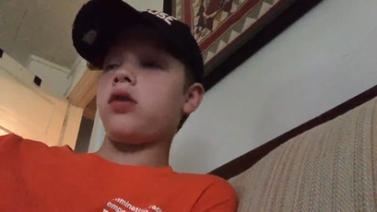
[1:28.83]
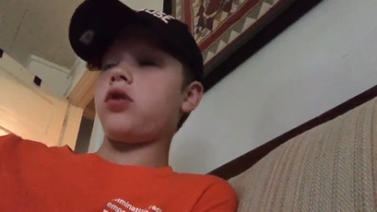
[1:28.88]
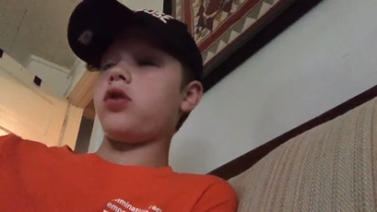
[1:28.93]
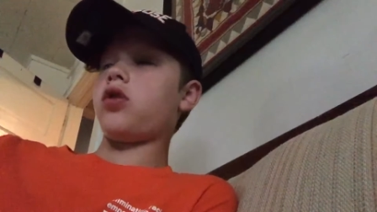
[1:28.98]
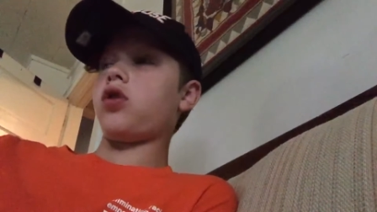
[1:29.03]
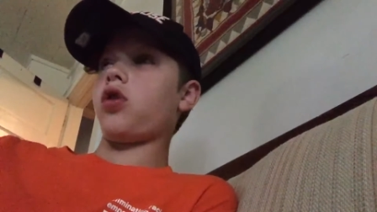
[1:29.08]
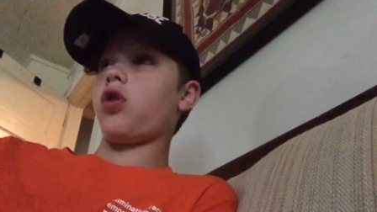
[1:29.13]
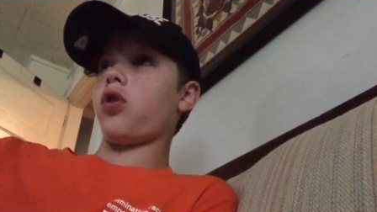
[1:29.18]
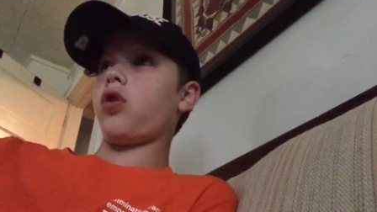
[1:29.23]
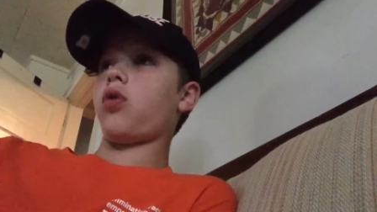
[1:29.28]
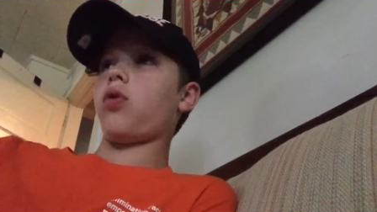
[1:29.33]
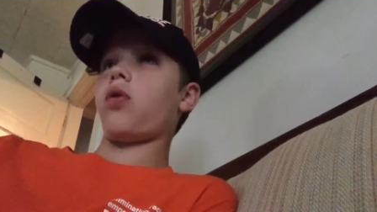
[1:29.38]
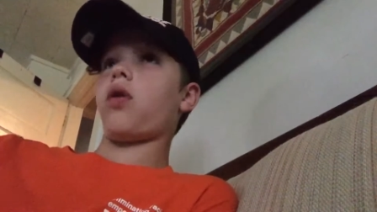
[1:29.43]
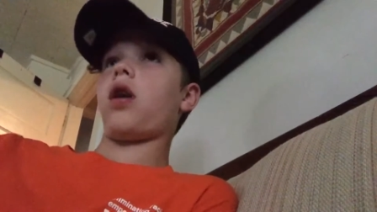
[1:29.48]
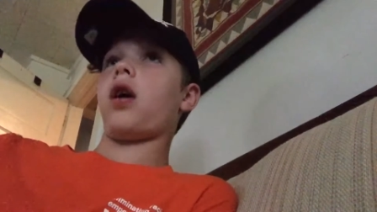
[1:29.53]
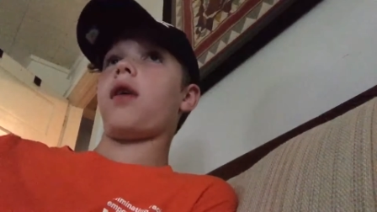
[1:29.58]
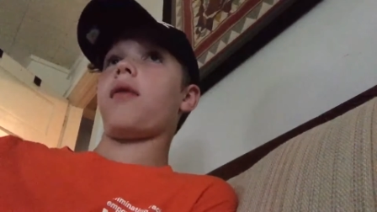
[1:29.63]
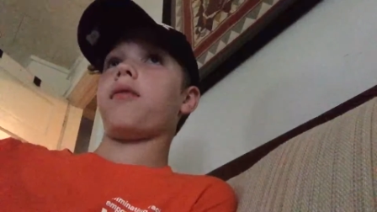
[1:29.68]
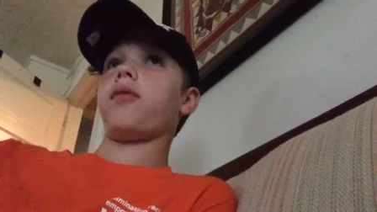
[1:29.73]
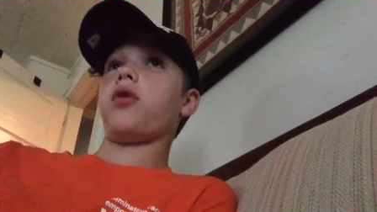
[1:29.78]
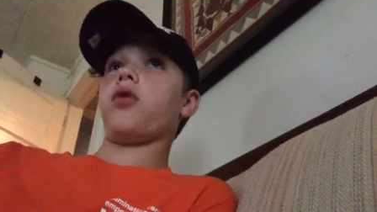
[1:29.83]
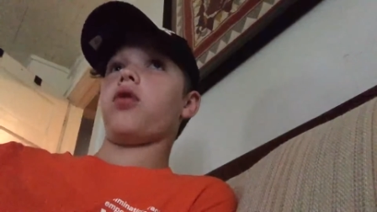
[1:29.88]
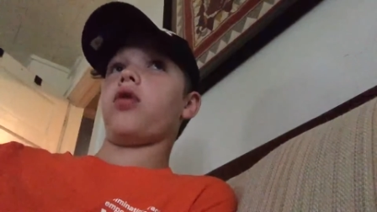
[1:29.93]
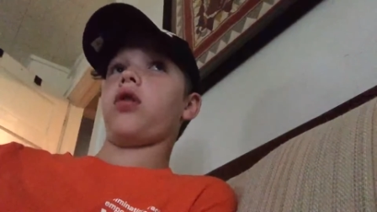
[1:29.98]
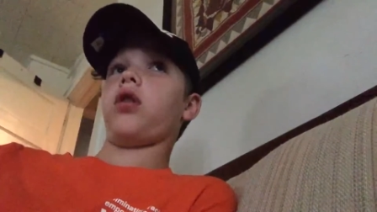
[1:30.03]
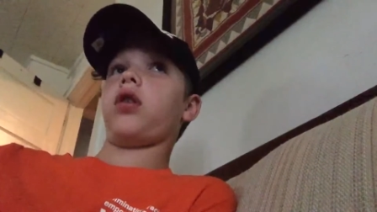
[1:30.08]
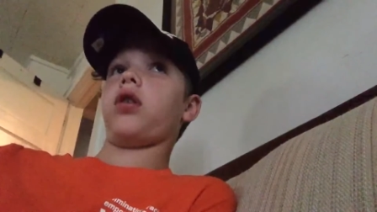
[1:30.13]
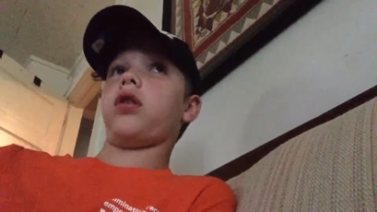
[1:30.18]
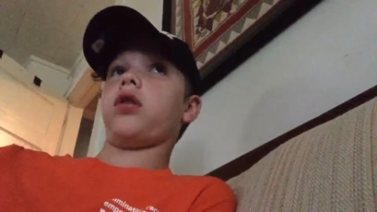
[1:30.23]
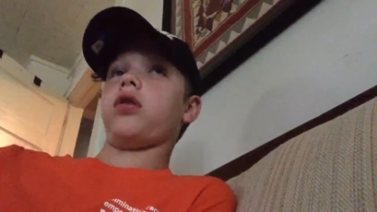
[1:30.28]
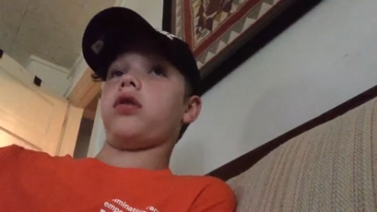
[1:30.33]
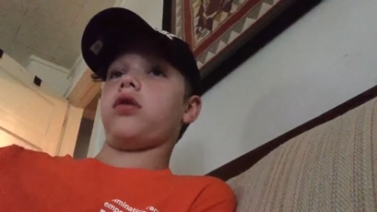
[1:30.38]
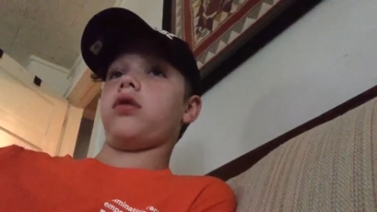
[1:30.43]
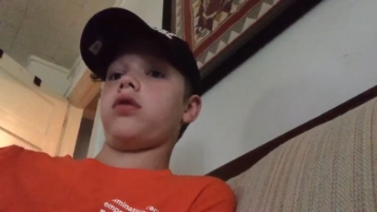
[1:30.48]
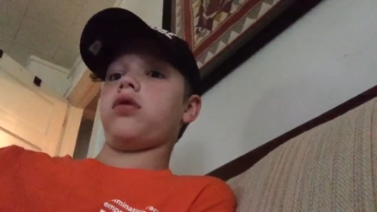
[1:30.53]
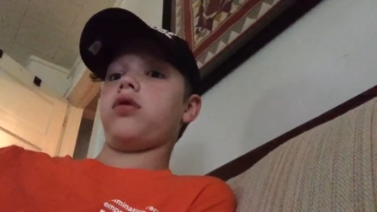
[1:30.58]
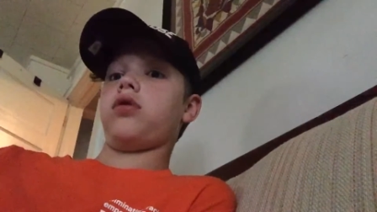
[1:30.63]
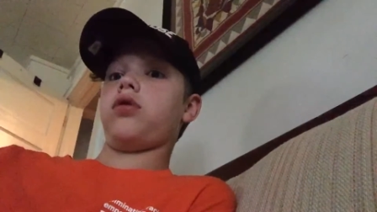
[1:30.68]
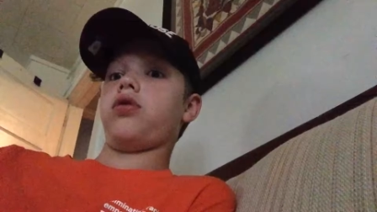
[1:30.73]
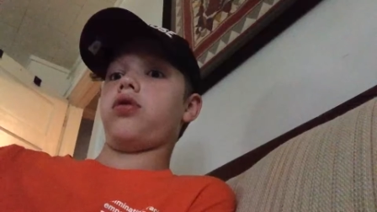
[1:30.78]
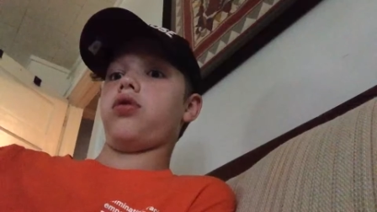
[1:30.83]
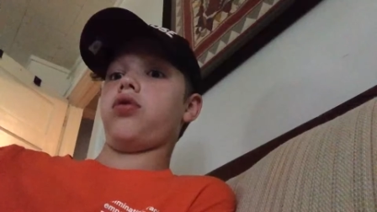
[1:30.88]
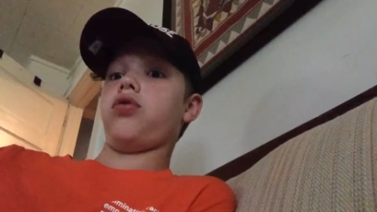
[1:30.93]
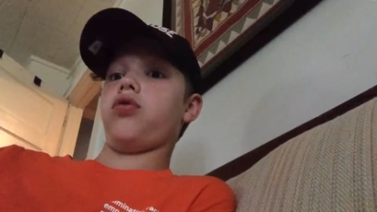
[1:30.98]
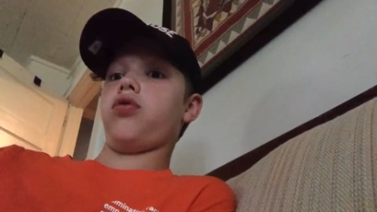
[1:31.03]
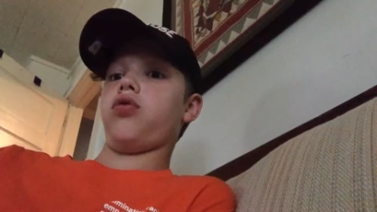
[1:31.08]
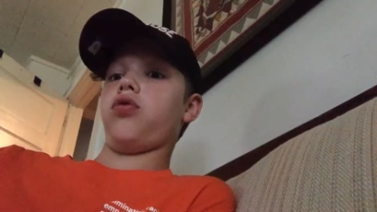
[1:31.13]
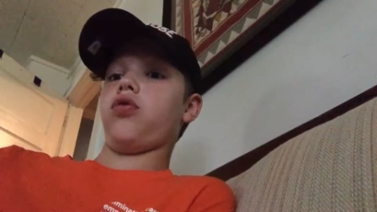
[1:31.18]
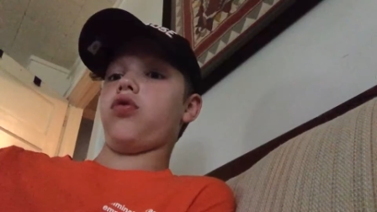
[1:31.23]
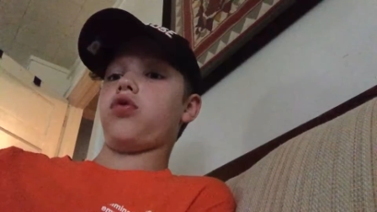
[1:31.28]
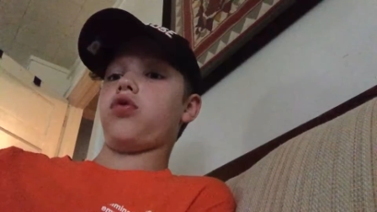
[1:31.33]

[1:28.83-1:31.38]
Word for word: So I'm going to.